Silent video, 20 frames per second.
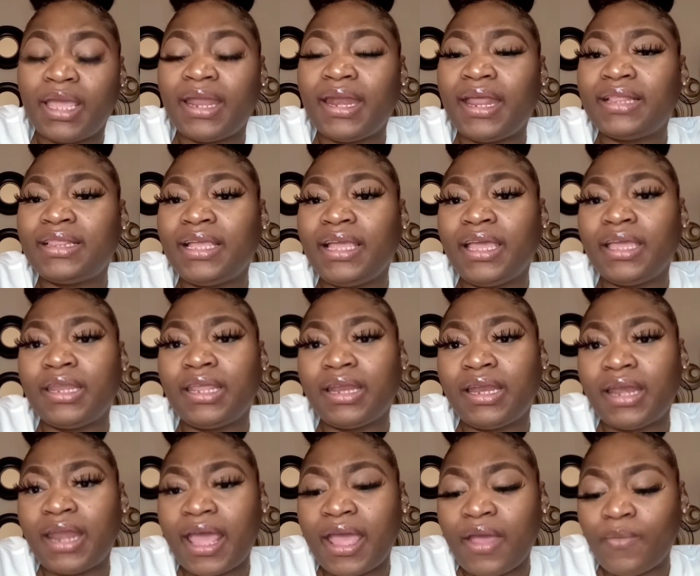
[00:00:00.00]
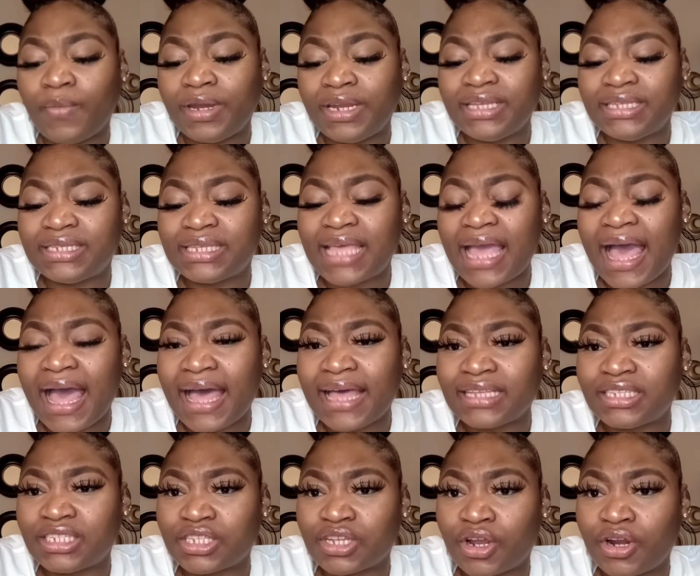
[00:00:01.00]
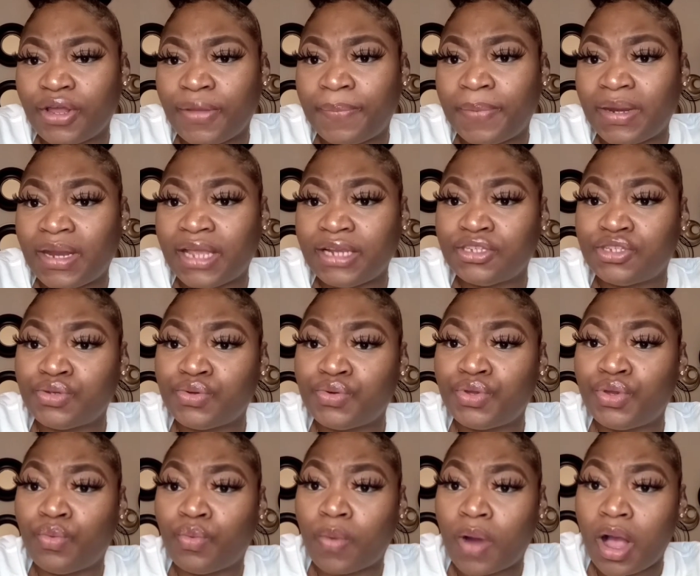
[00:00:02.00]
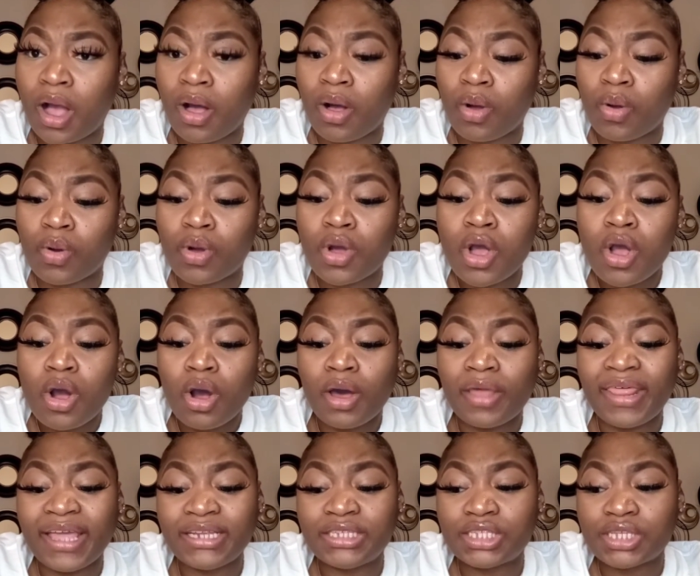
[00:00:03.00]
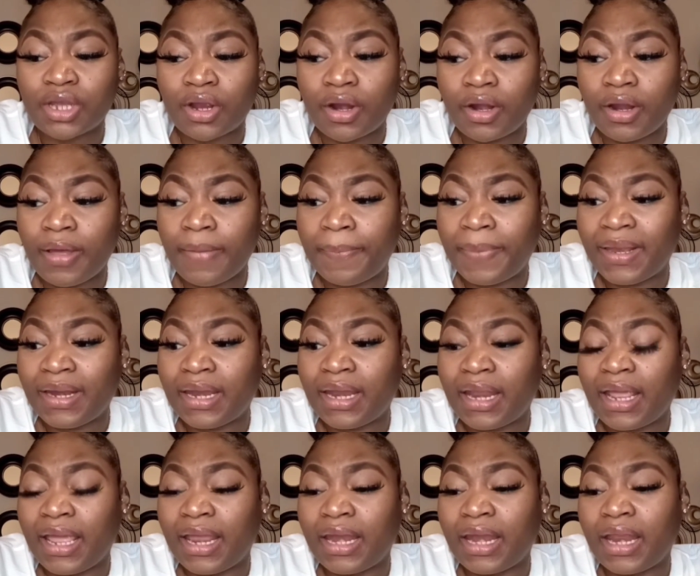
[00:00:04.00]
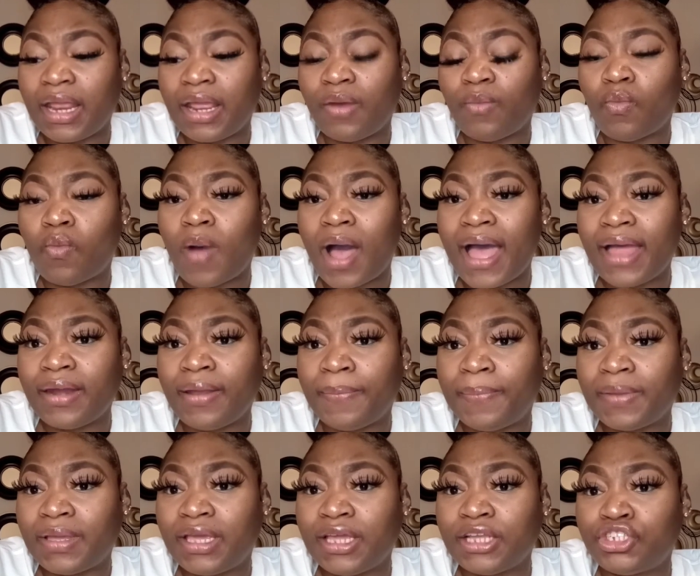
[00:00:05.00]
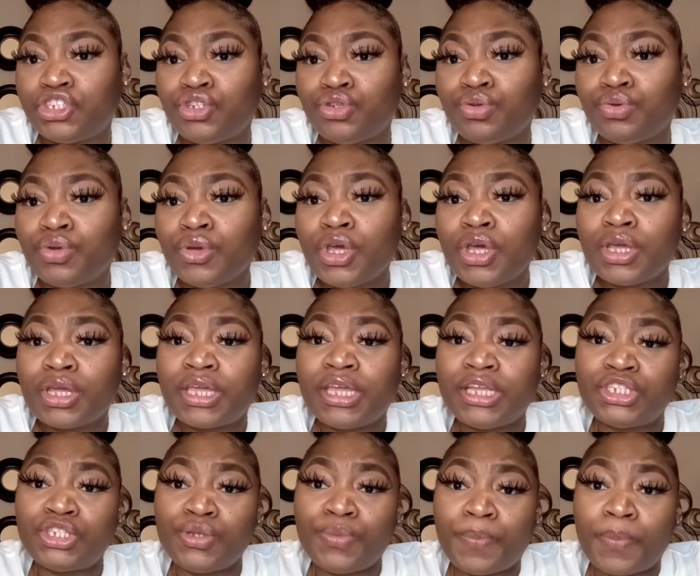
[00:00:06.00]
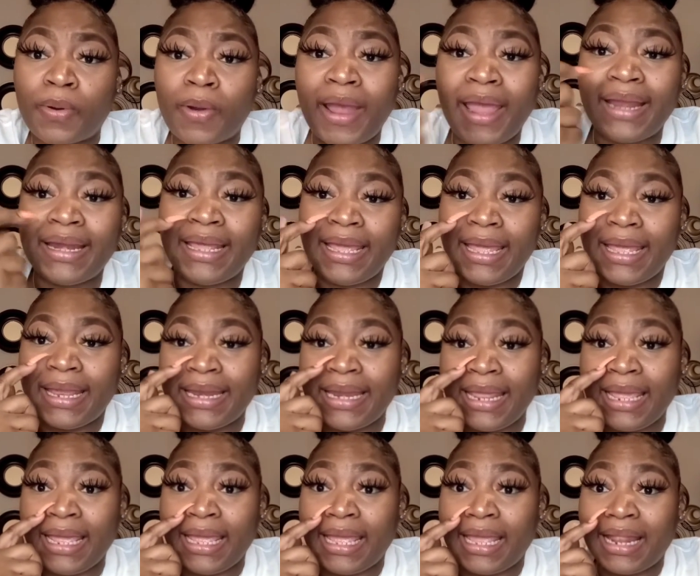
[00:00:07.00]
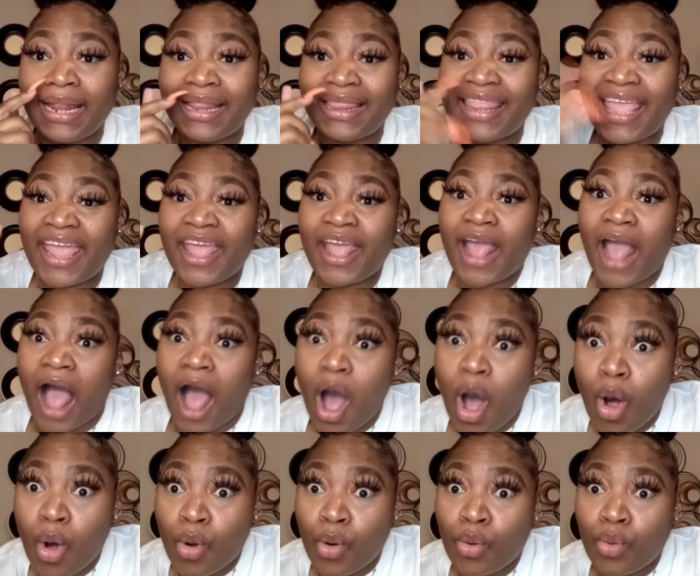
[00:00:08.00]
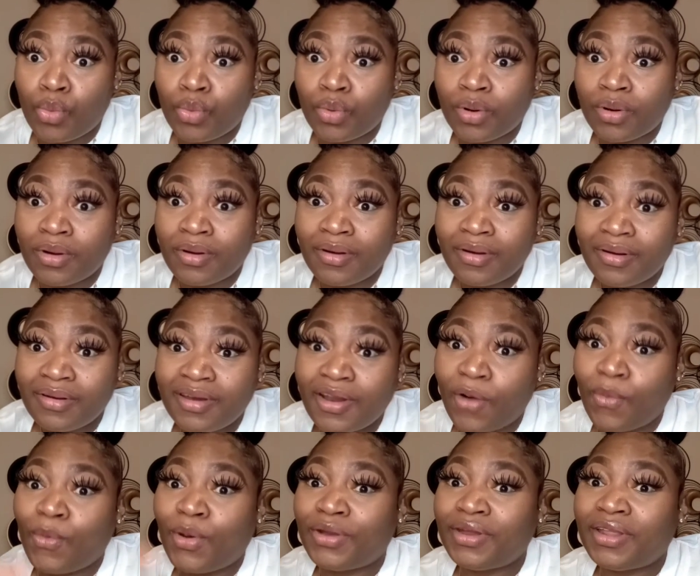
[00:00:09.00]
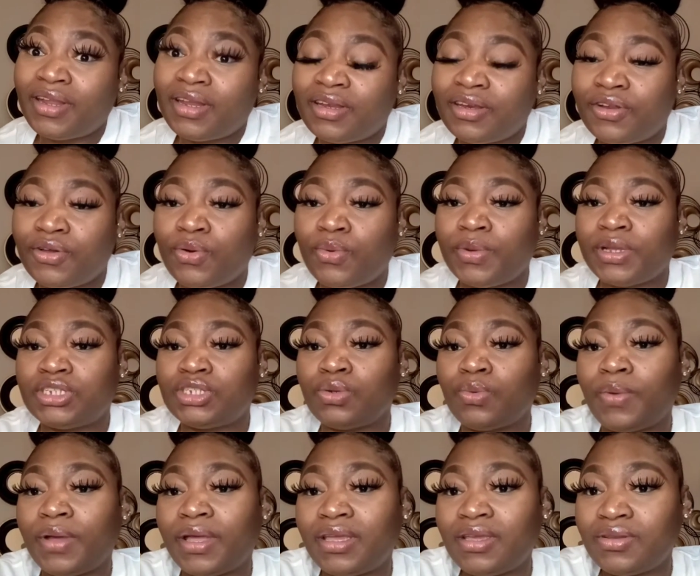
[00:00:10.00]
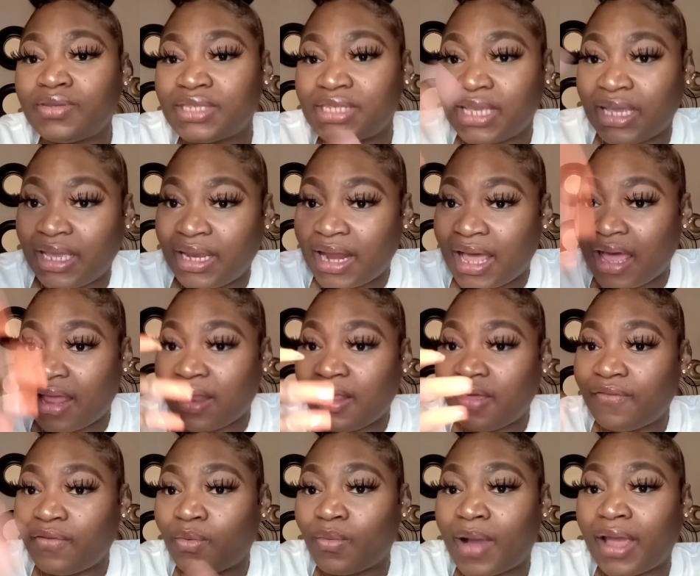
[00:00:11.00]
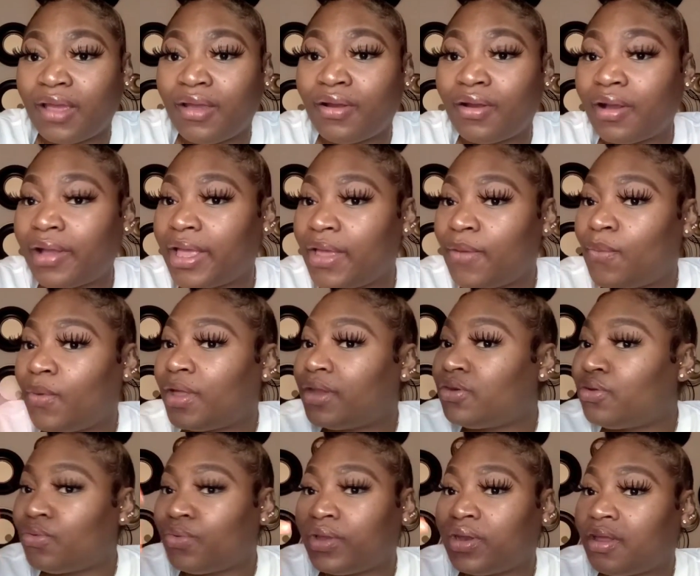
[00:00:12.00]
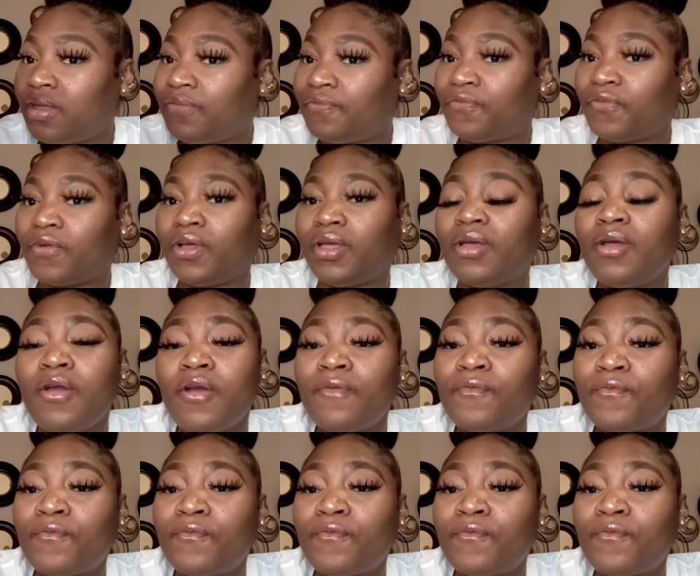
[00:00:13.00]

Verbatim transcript: And at the end of the day, when these guys turn up and they do you wrong, or they turn up and, and, and wind up and get you get you pregnant, and then they gone, don't want nothing to do with you. Well, you seen all of it right here. He wasn't doing nothing for